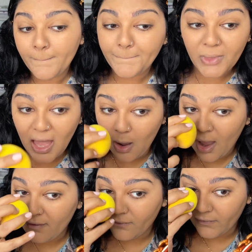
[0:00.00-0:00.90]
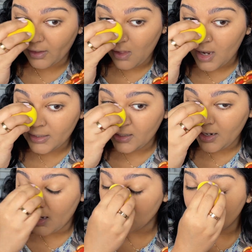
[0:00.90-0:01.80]
how I feel on it.
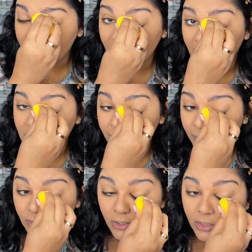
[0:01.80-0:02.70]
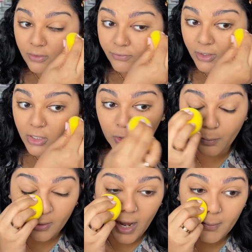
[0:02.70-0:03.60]
And just in case if you're looking for a new
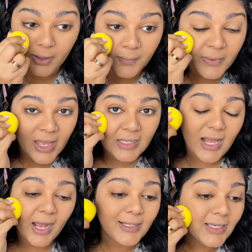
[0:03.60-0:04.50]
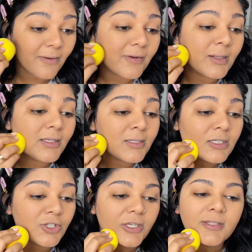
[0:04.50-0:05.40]
primer, I definitely
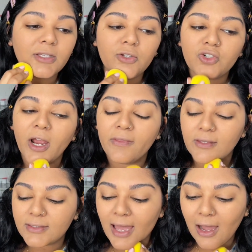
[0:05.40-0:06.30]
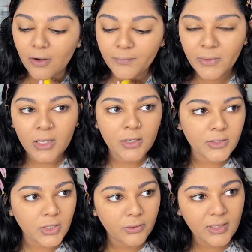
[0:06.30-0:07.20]
suggest that you try this out.
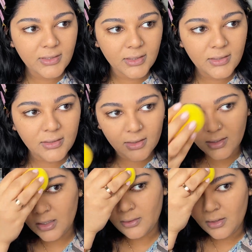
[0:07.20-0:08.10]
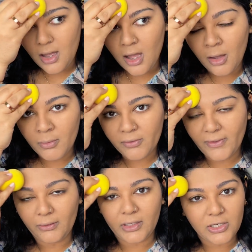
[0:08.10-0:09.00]
So this is the
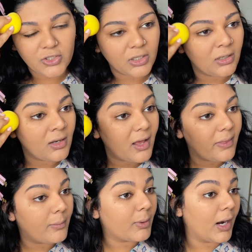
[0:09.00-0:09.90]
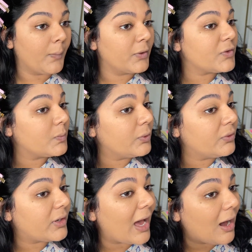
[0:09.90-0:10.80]
foundation and the primer
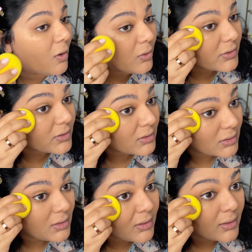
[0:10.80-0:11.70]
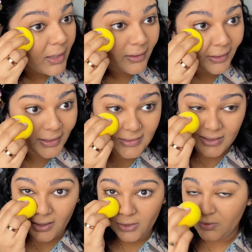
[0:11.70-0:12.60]
smoothed out. And like I
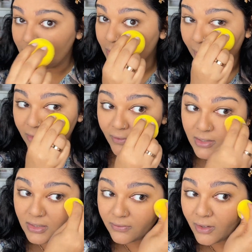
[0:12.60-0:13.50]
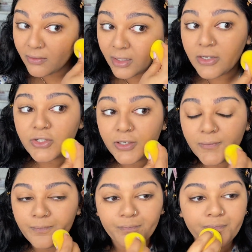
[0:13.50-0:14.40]
said, I used my Fenty foundation.